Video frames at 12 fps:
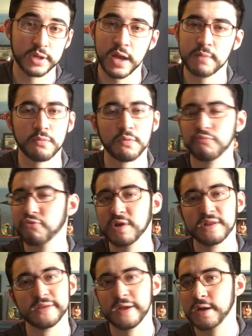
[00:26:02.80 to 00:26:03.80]
guy. I'm
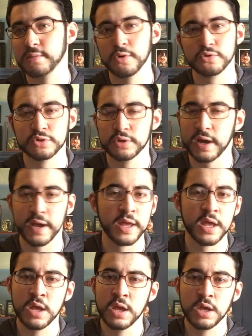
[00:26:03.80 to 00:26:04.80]
really not an emotional guy.
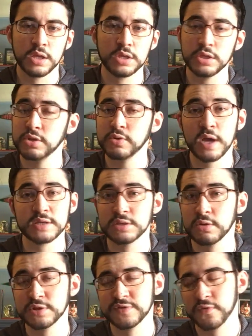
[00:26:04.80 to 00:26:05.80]
You guys know this